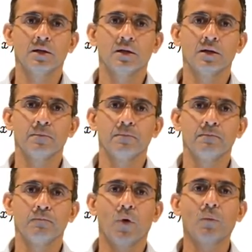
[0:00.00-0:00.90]
Um,
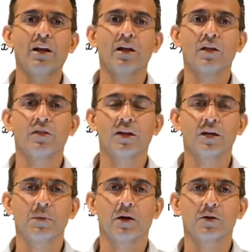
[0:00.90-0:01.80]
one way to think
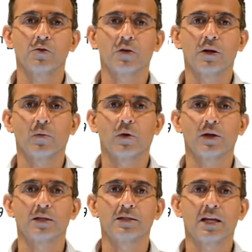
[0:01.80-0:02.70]
about a neural
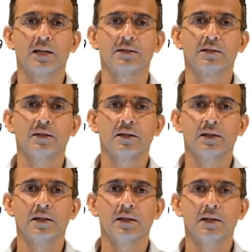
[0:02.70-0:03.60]
network is that
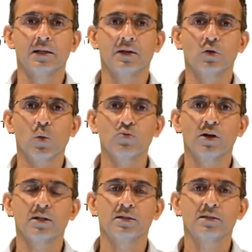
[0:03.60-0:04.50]
it
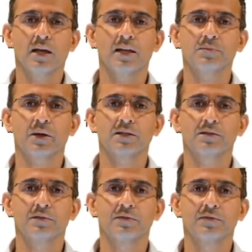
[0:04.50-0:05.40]
incorporates aspects
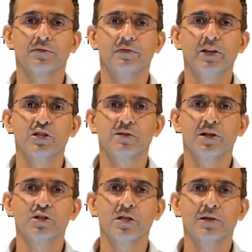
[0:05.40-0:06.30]
of feature
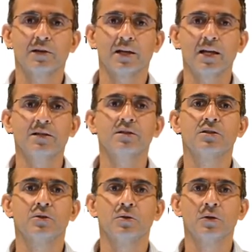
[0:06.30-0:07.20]
engineering
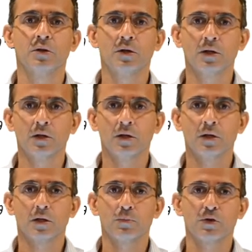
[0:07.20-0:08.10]
into
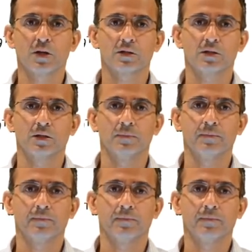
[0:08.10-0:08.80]
the predictor.